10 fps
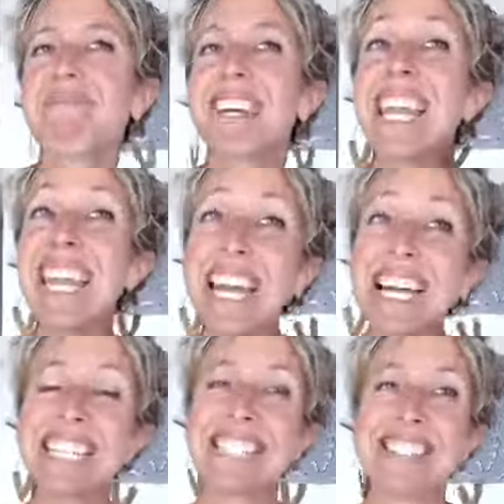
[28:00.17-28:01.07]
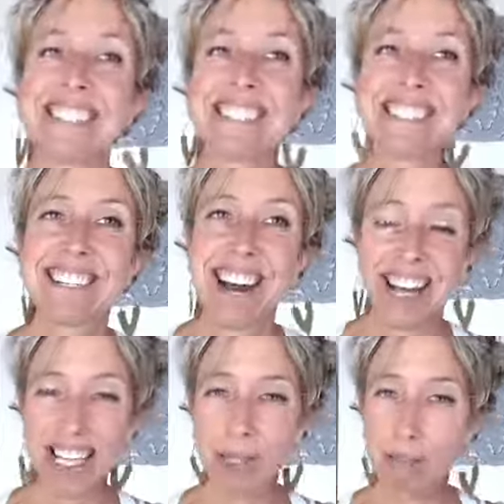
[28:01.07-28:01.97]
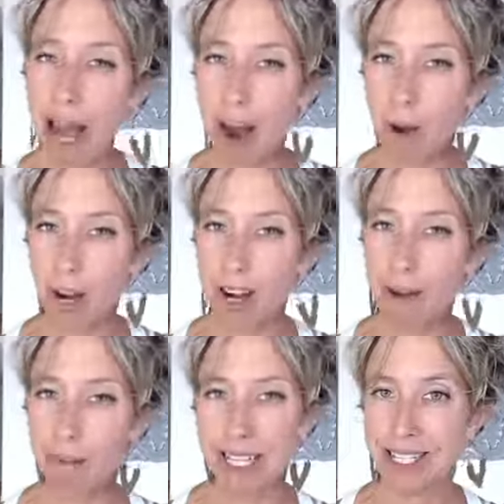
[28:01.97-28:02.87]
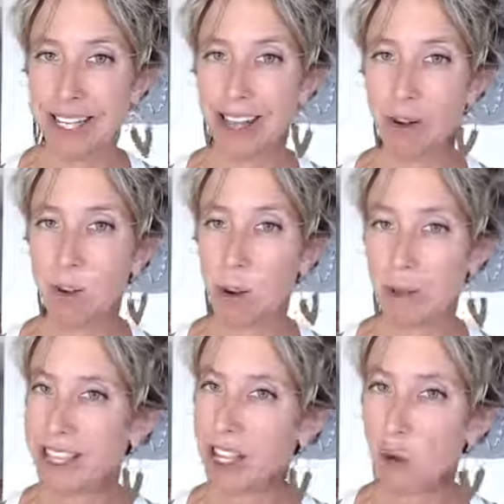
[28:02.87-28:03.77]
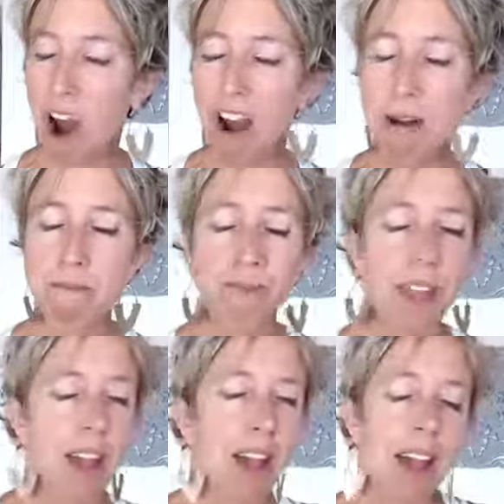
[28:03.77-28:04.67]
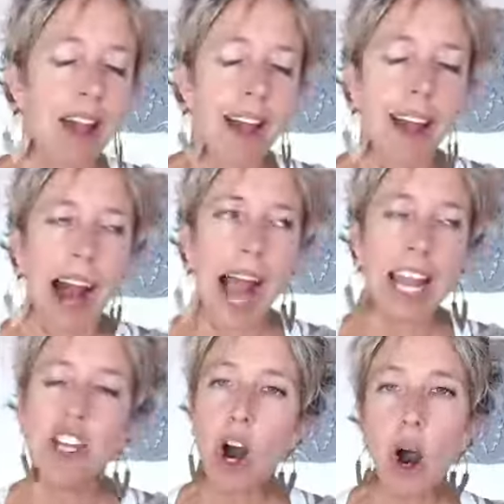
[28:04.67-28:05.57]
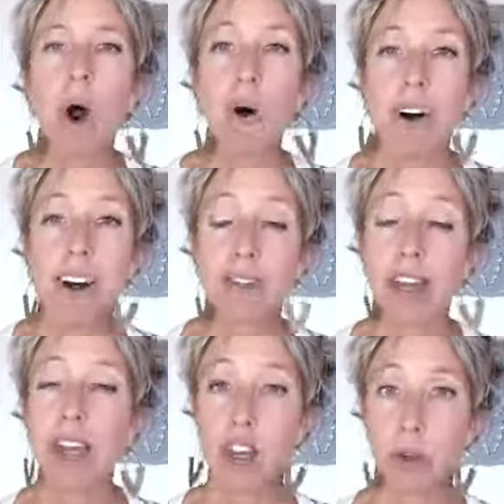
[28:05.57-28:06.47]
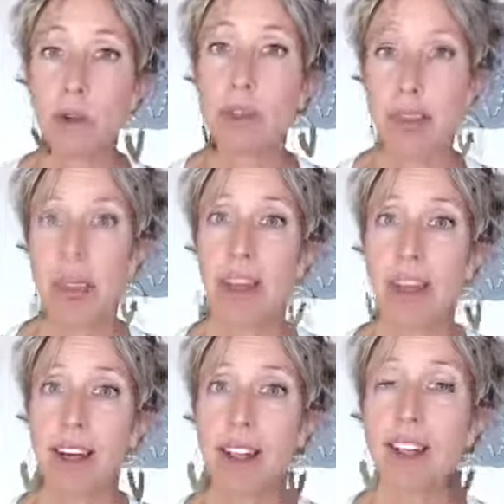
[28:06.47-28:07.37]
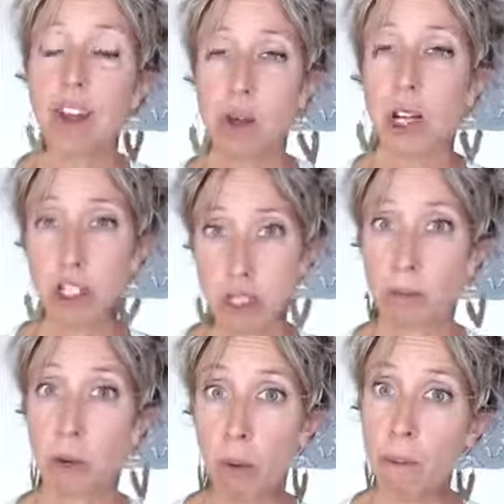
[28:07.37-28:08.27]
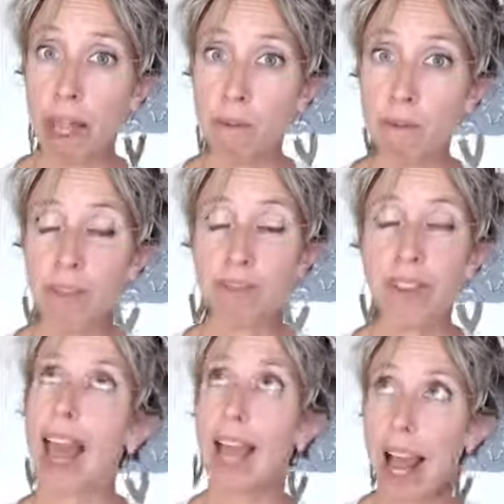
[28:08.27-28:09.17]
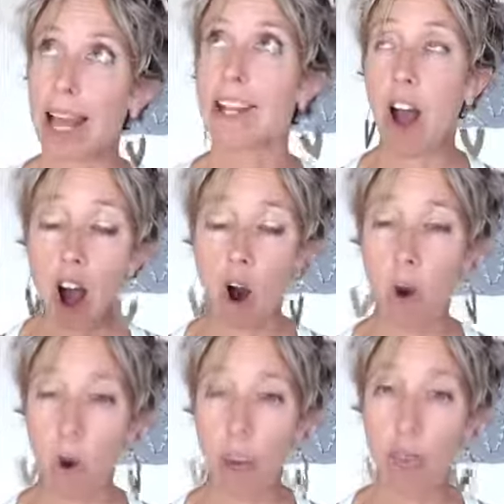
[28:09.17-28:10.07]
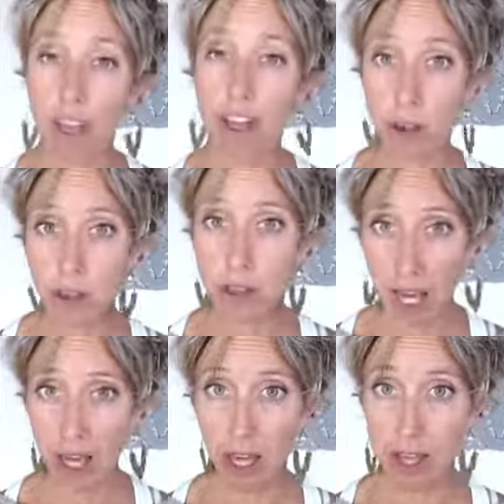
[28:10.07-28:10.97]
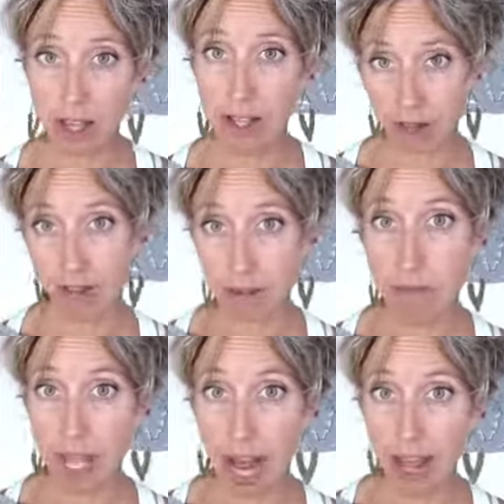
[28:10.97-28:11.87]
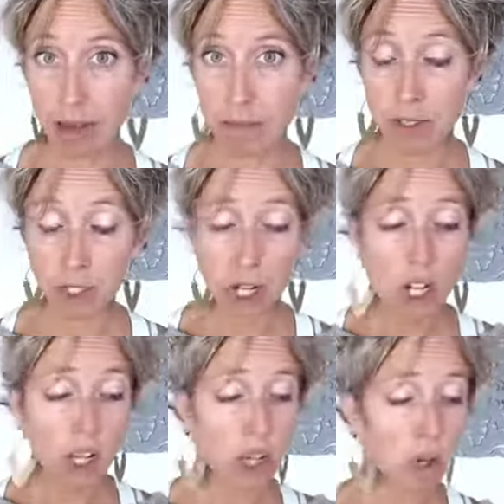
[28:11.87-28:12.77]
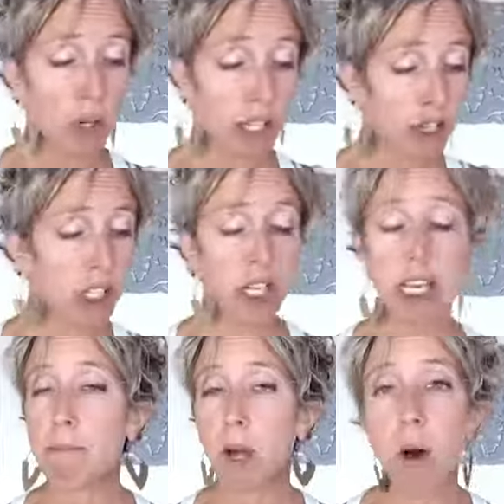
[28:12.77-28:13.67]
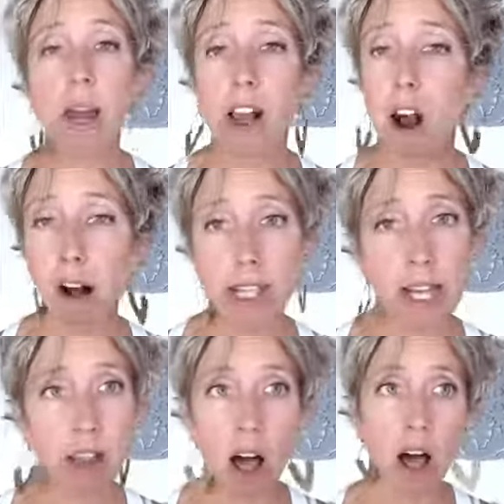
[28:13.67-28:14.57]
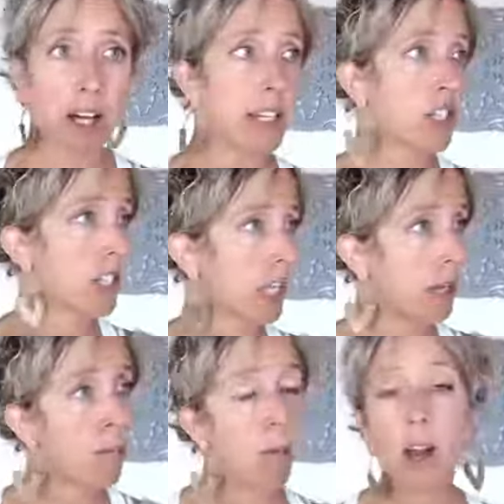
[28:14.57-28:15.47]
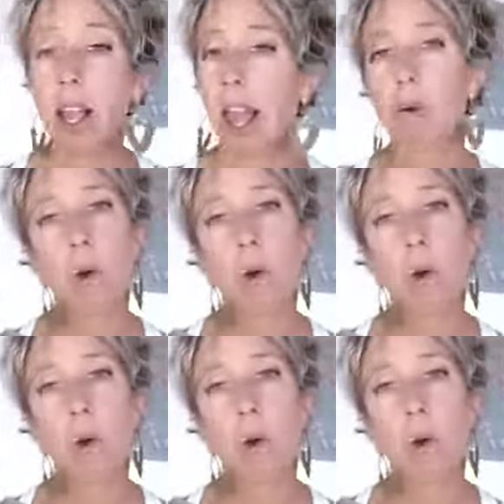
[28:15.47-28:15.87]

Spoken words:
And goddess power, amazing woman that you are, I know that you think that you are Superwoman, and I know that you think that sometimes you can just keep going all day long and just keep working.